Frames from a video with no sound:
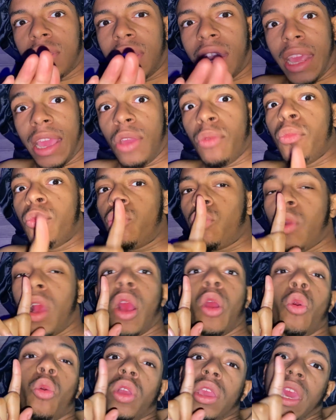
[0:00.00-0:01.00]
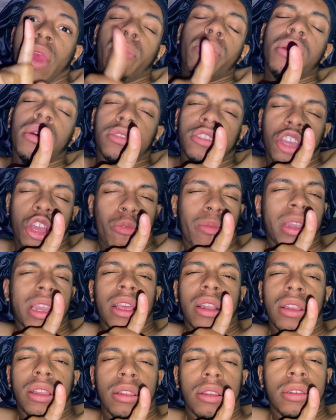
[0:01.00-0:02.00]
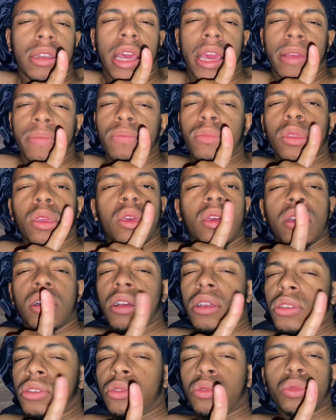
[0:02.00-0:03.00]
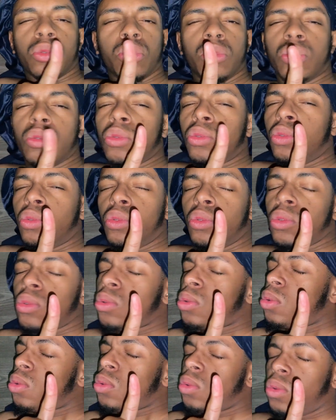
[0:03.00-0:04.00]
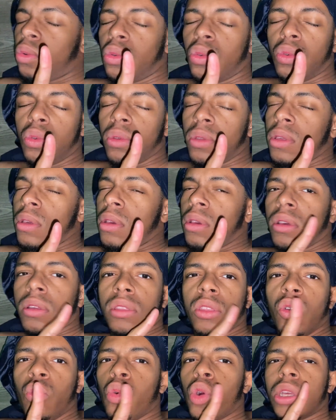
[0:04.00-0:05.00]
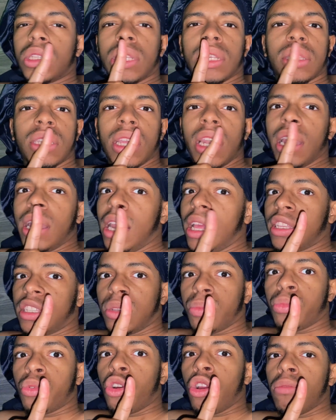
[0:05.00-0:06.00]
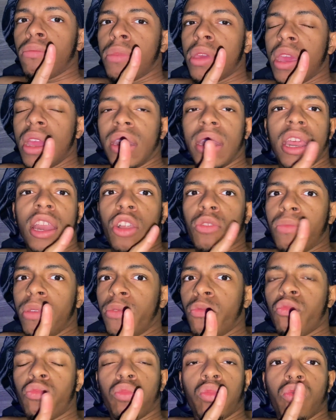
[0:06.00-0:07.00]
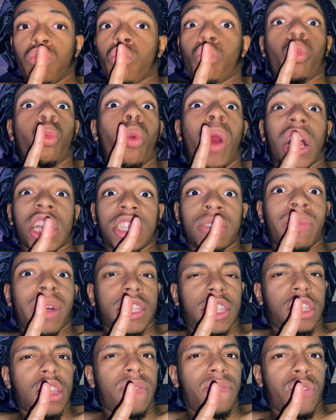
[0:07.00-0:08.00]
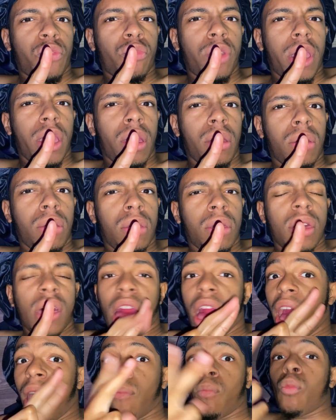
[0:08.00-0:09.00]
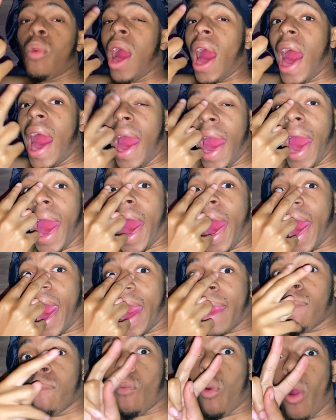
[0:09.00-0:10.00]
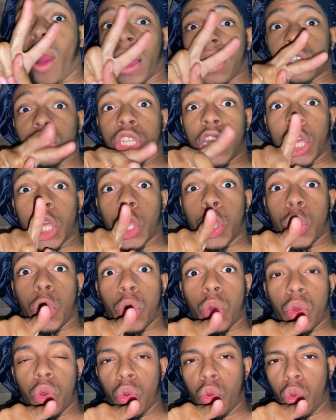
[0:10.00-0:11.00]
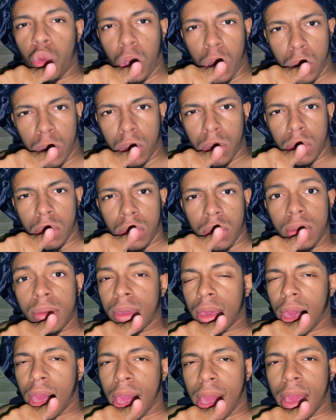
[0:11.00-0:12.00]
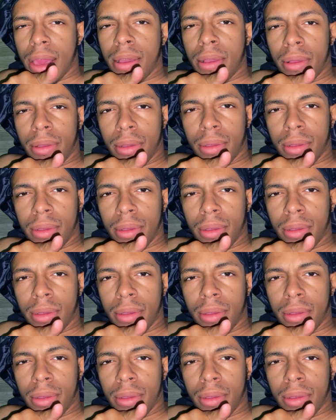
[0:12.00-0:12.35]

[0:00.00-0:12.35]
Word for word: day. Yeah, we going to talk about that another day. Because, ooh, ooh, the ones that say that they support me and they don't be watching my stuff for real, I'm, I, I'm watching you. Okay?